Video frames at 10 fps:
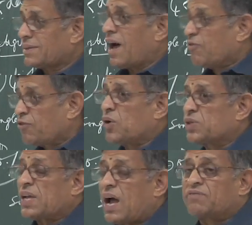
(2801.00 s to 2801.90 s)
Of
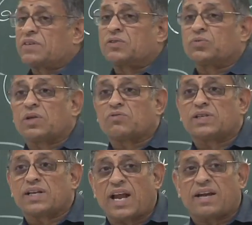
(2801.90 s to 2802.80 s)
course, after
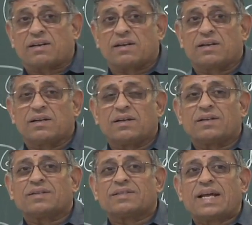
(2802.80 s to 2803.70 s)
2008,
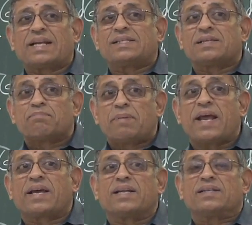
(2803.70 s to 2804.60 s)
there is a
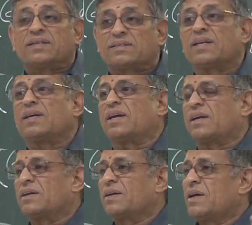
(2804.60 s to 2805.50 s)
break in the thinking,
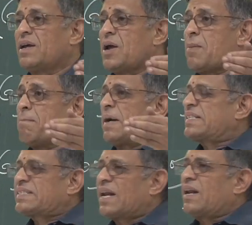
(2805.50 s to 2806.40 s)
but
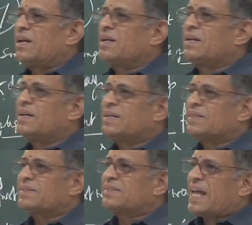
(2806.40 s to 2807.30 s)
still
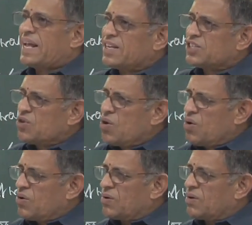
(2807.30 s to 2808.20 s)
there is
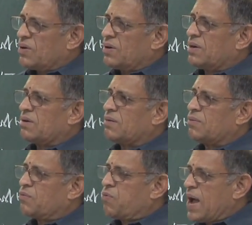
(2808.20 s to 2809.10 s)
no
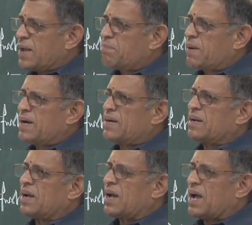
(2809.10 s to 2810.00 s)
vibrant,
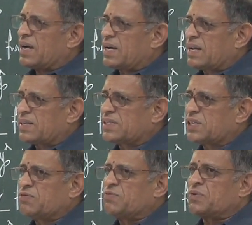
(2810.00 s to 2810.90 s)

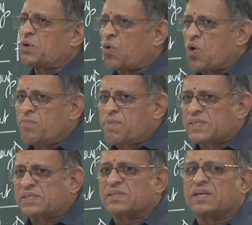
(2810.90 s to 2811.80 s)
aggressive,
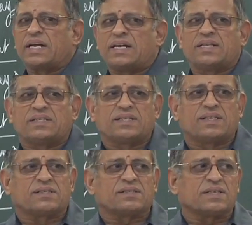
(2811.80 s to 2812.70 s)
robust,
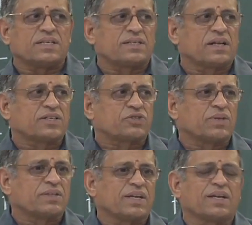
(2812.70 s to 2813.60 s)
indigenous
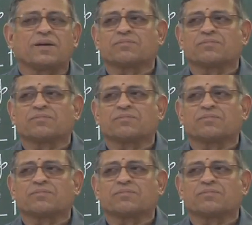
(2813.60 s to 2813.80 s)
intellectual thinking.